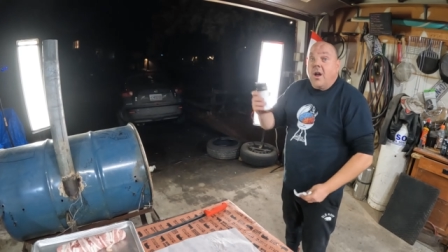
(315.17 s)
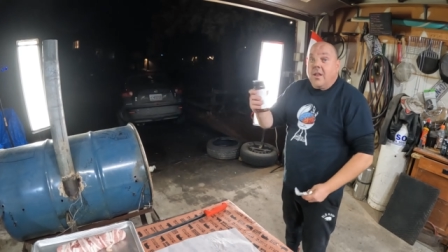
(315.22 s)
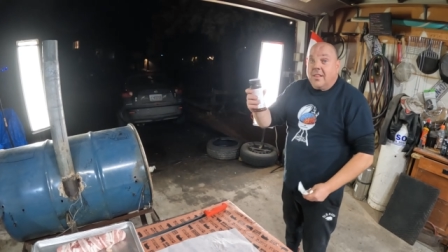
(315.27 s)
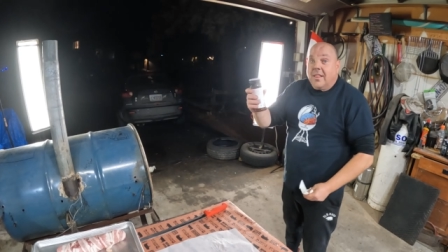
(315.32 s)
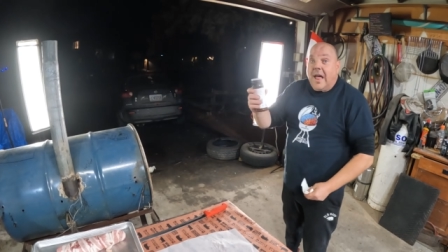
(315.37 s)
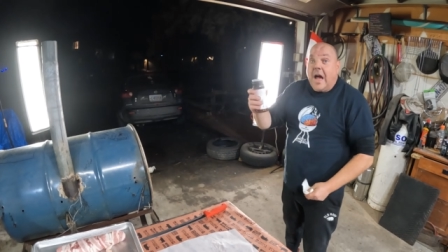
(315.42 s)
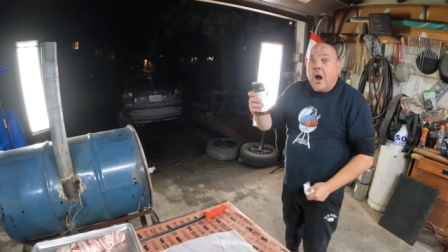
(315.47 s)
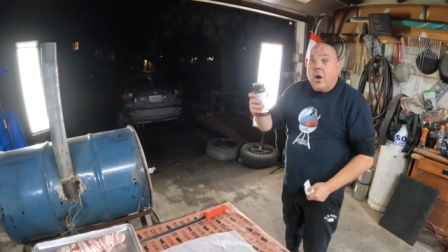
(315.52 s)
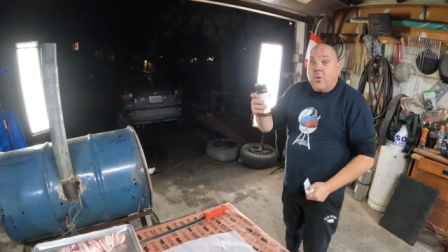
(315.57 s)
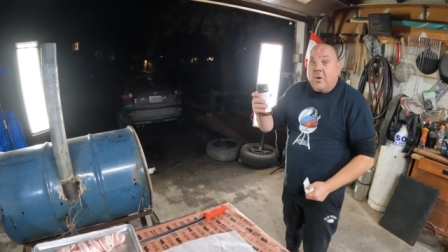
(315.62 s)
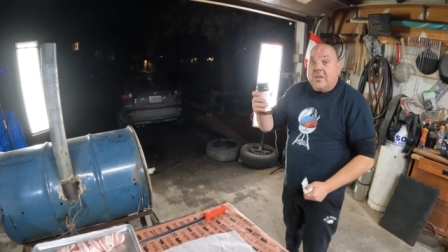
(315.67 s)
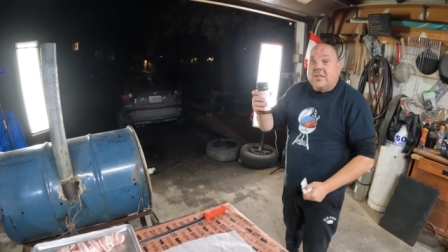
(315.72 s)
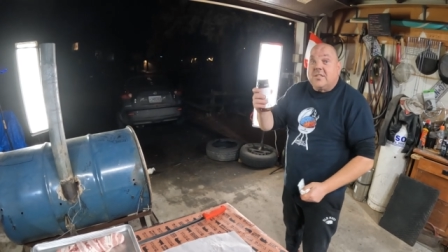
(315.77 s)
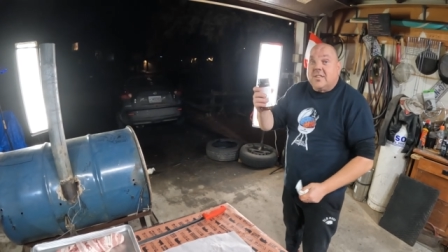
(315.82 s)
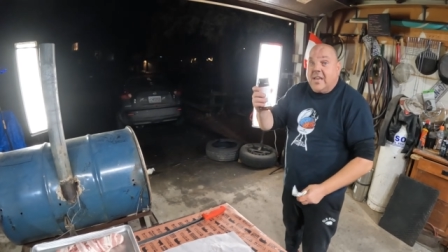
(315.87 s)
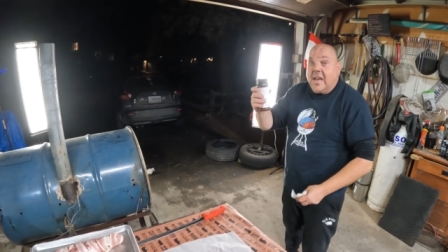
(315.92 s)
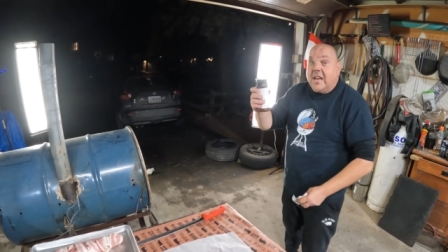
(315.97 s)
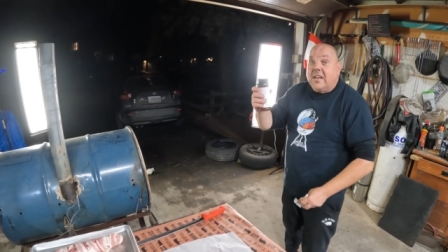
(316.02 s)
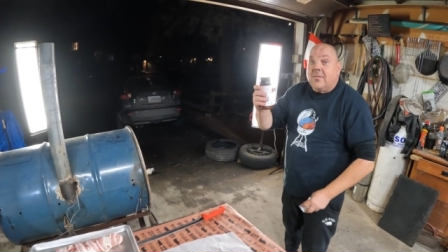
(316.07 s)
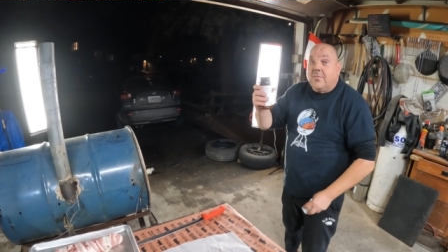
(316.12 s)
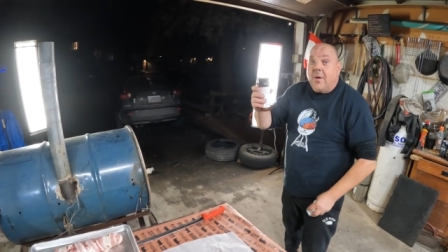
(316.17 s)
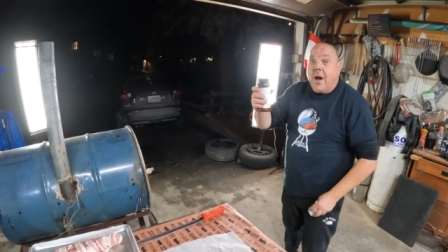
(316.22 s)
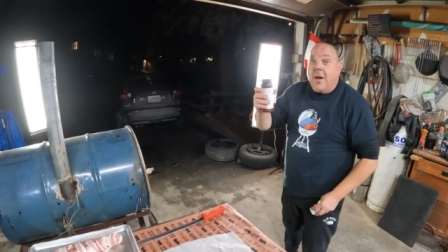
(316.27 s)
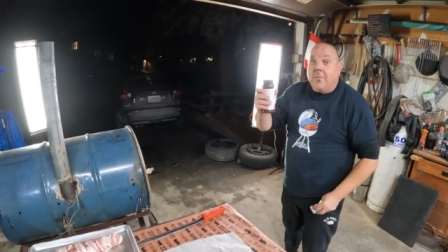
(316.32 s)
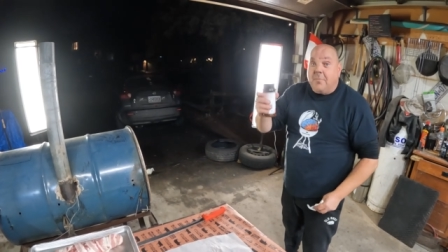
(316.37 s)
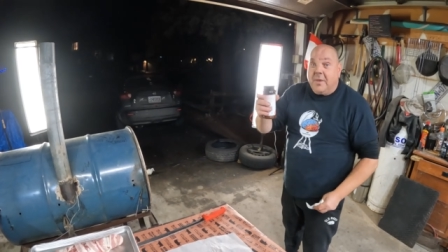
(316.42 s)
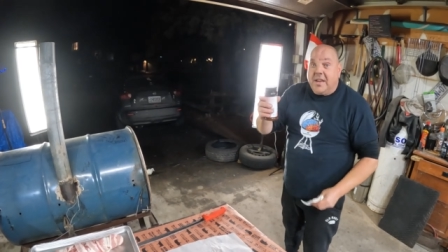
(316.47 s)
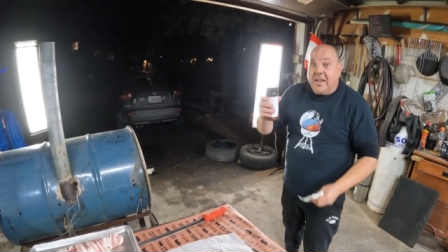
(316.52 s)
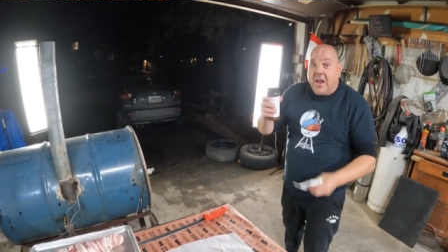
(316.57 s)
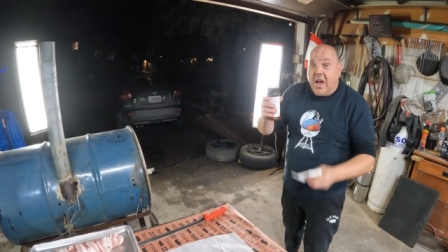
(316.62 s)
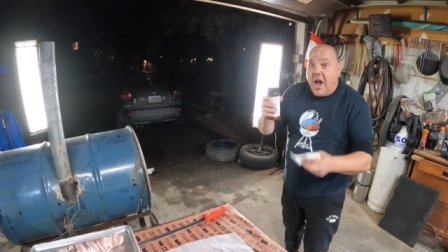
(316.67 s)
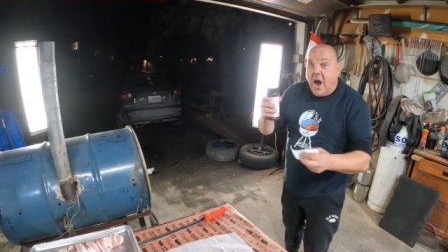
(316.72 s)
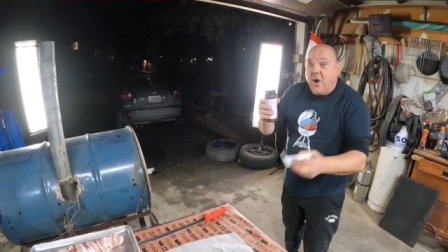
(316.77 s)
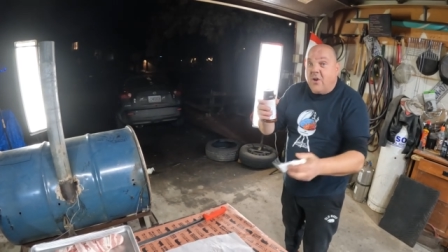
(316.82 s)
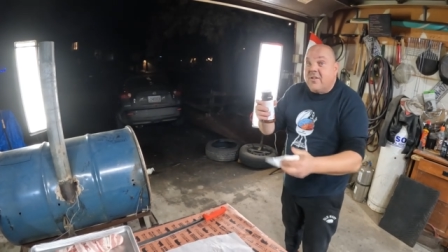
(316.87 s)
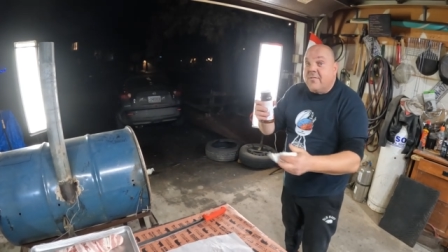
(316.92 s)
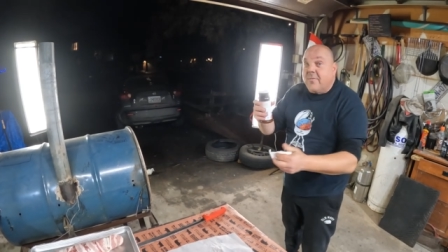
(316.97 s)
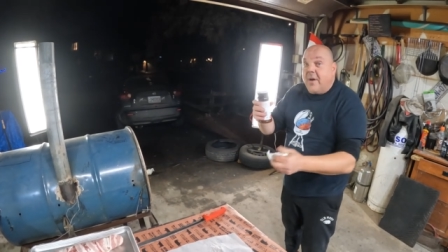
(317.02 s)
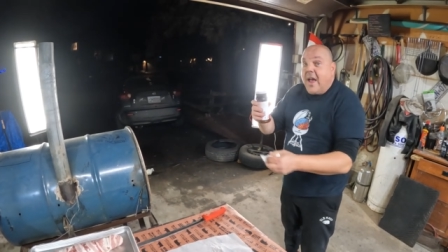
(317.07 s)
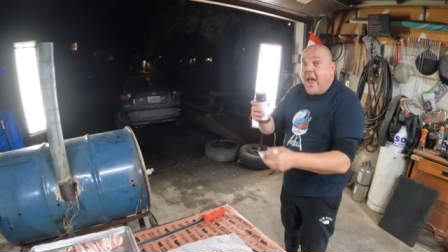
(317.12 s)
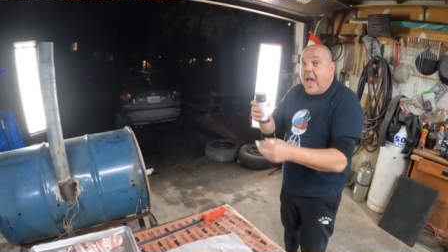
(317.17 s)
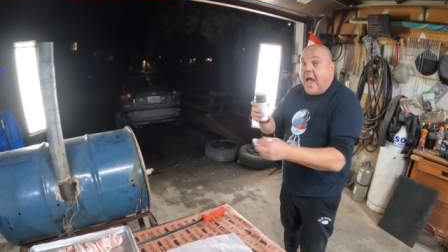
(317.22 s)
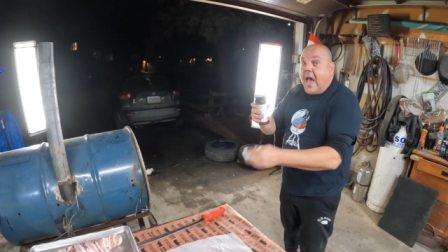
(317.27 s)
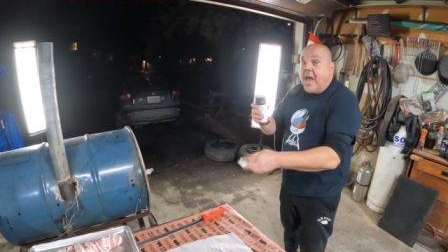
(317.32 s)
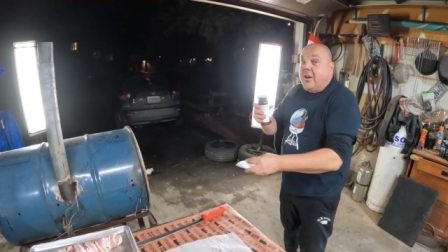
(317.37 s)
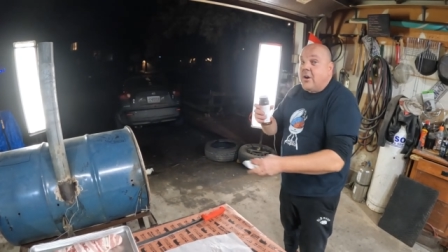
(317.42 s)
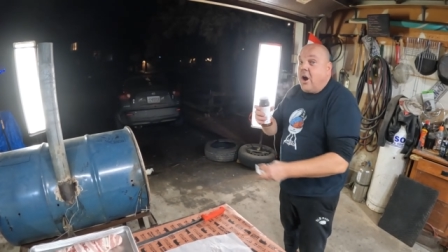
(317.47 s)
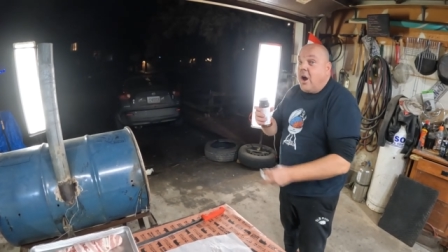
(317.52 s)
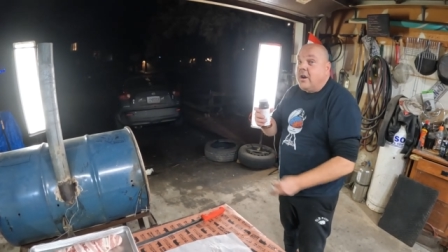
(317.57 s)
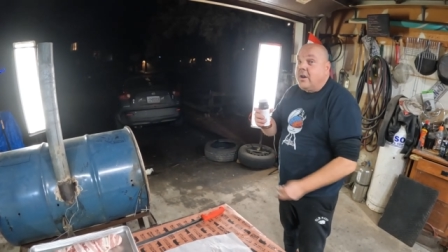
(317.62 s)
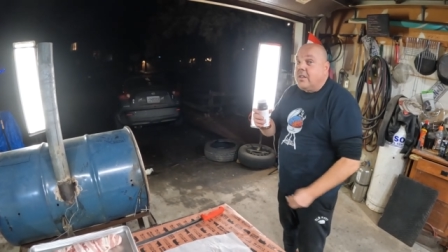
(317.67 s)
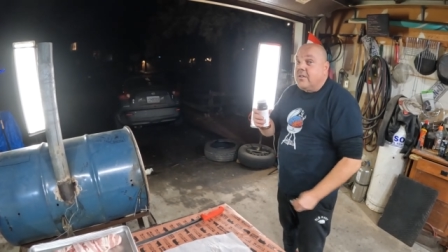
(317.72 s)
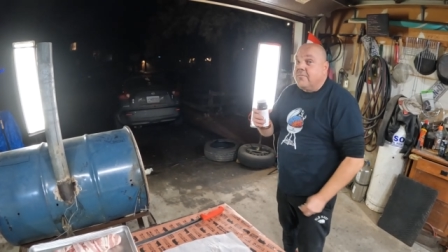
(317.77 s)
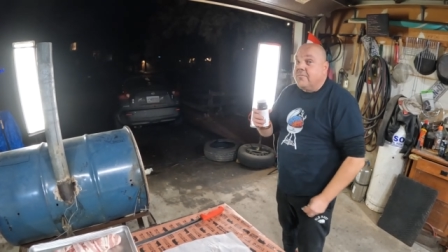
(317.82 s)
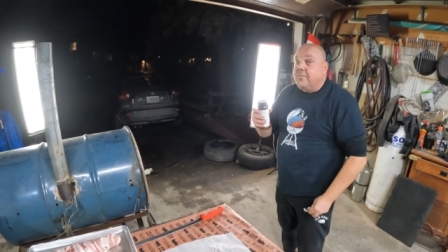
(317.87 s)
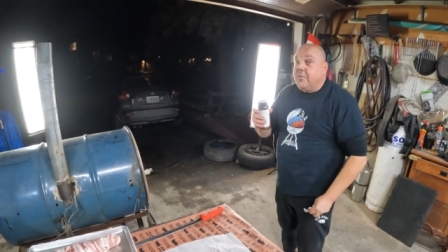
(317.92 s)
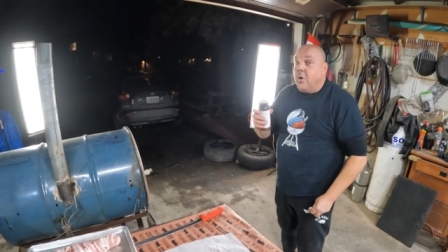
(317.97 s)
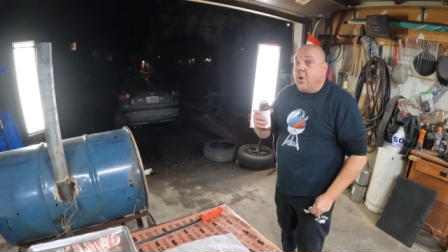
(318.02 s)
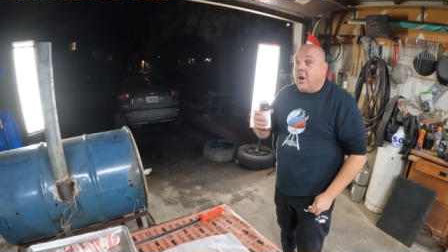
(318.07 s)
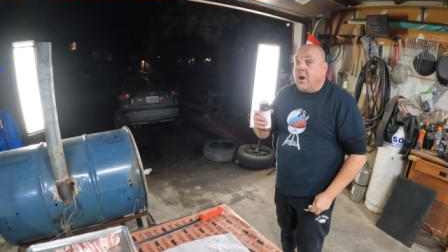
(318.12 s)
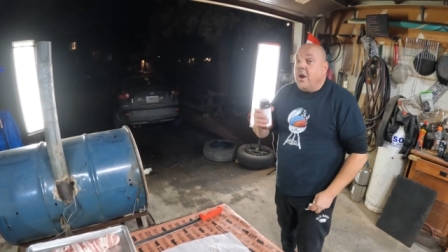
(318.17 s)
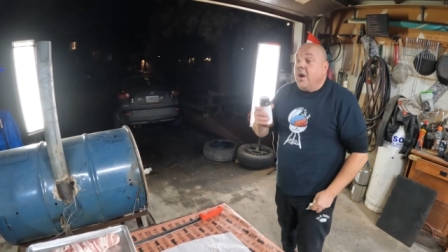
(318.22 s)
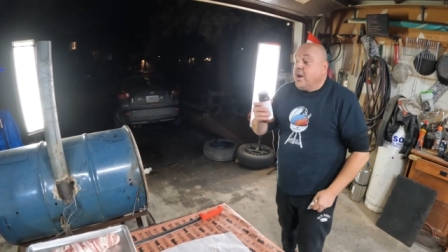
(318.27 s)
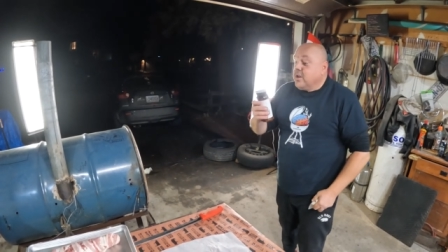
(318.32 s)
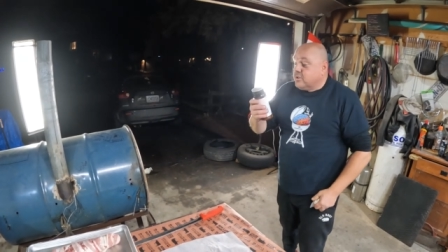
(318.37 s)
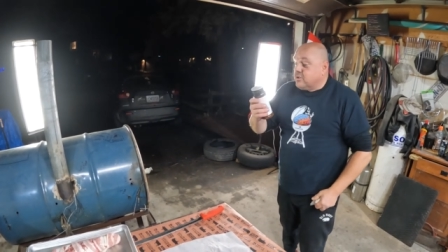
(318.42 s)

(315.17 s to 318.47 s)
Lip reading: Lowry's kicked my meat out of my hand onto the floor.